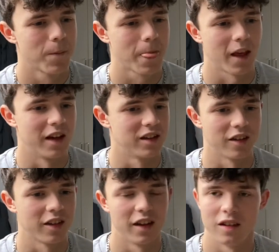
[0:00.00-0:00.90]
It does
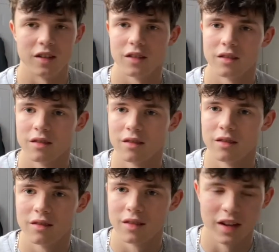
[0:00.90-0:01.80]
things
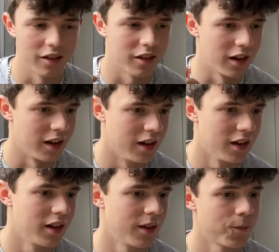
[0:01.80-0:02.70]
instantly.
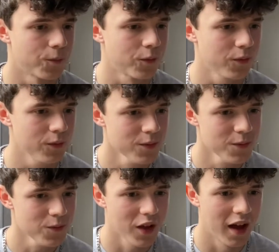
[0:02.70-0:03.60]

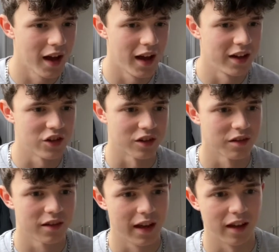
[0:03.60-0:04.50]
It just
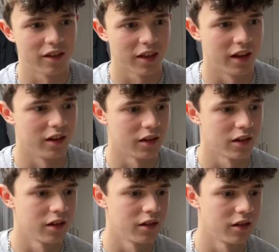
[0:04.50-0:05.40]
gets things
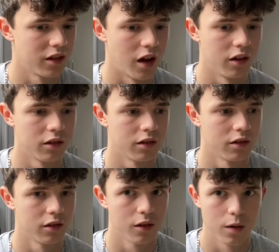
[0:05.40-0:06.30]
done
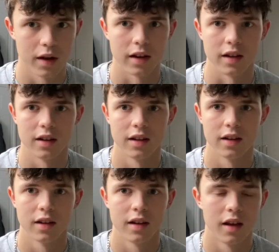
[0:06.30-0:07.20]
quickly.
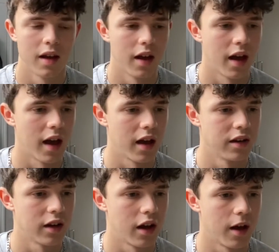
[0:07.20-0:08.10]
And
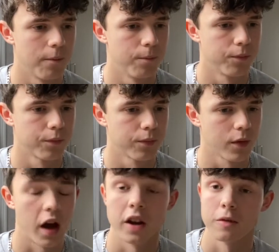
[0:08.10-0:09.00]

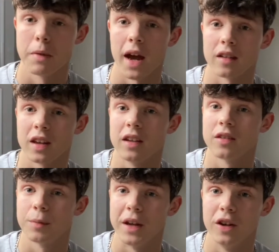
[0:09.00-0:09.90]
I know Max, he's
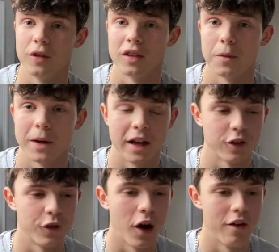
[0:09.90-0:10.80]
been using the
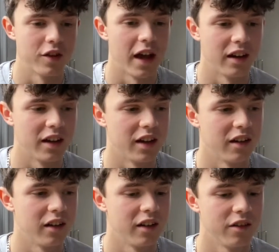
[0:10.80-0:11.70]
PS5 to edit, and
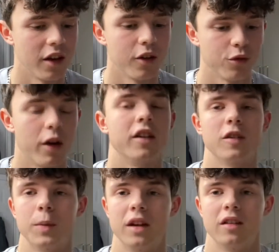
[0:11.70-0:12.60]
those render
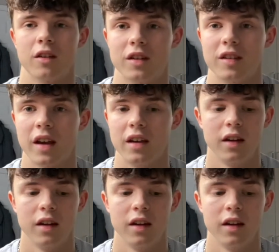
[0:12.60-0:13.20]
speeds are insane.